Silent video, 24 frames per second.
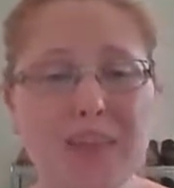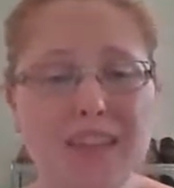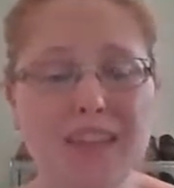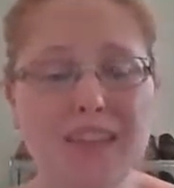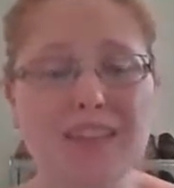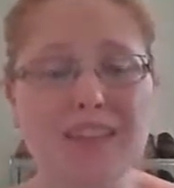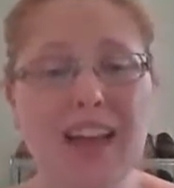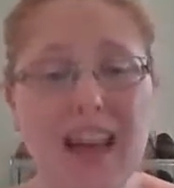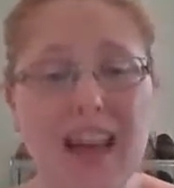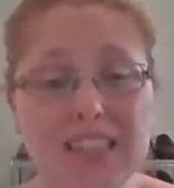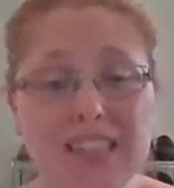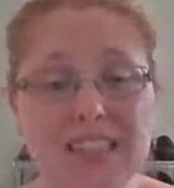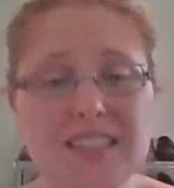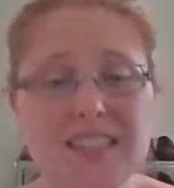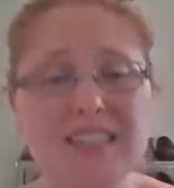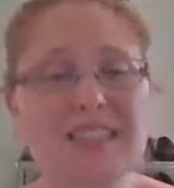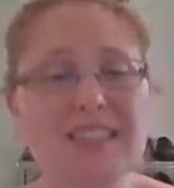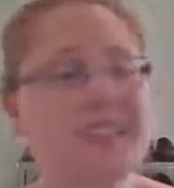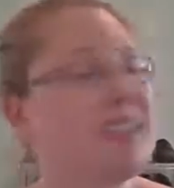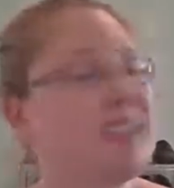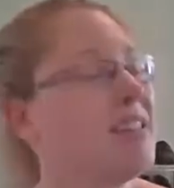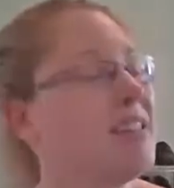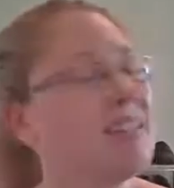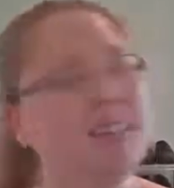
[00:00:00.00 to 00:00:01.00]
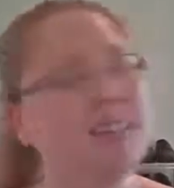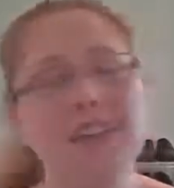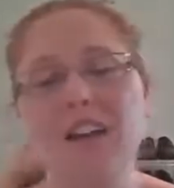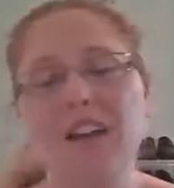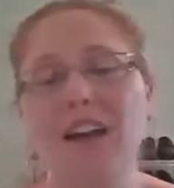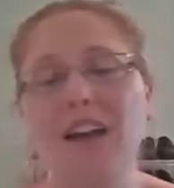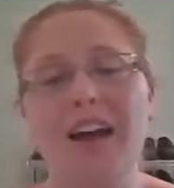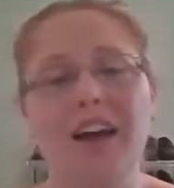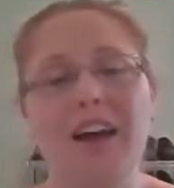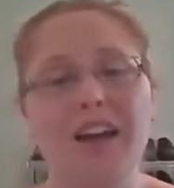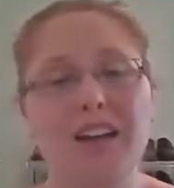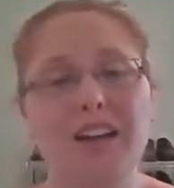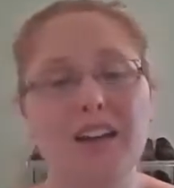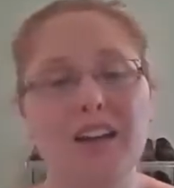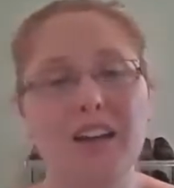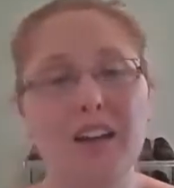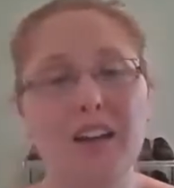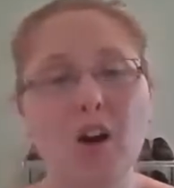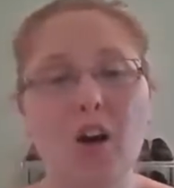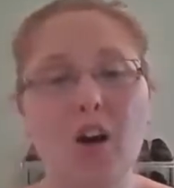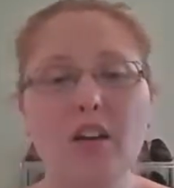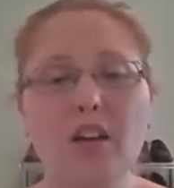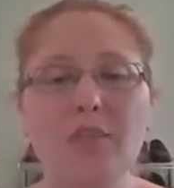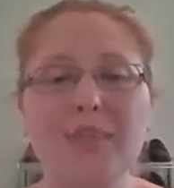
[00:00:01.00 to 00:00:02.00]
largest
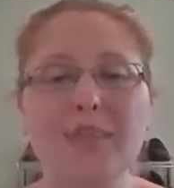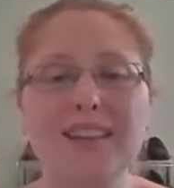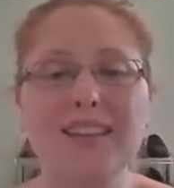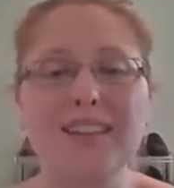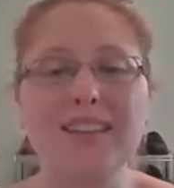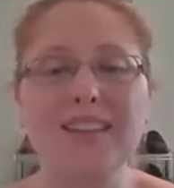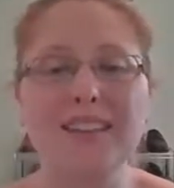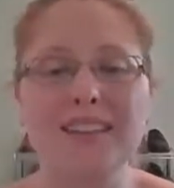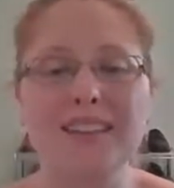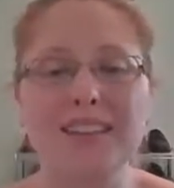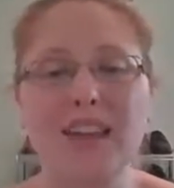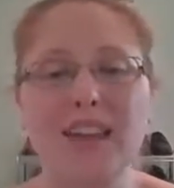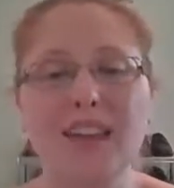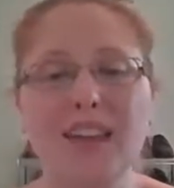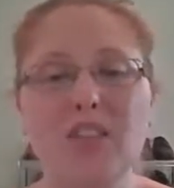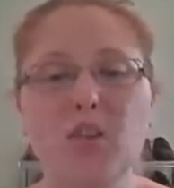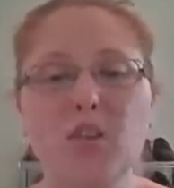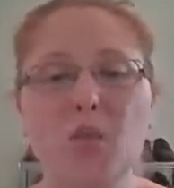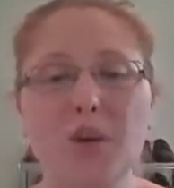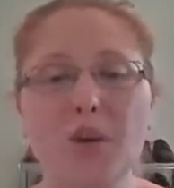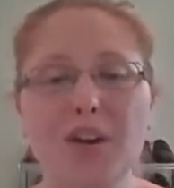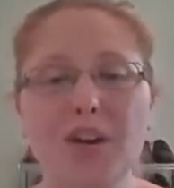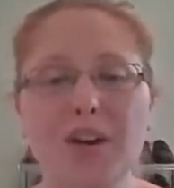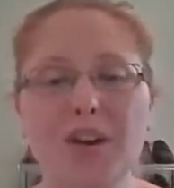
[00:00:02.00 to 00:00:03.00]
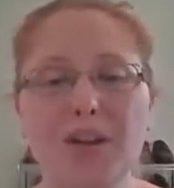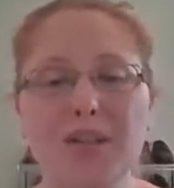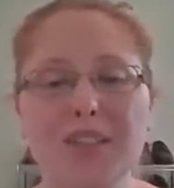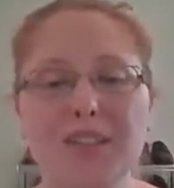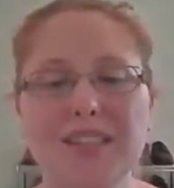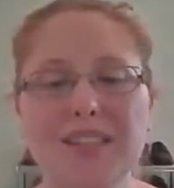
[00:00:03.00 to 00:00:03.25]
economies in the world.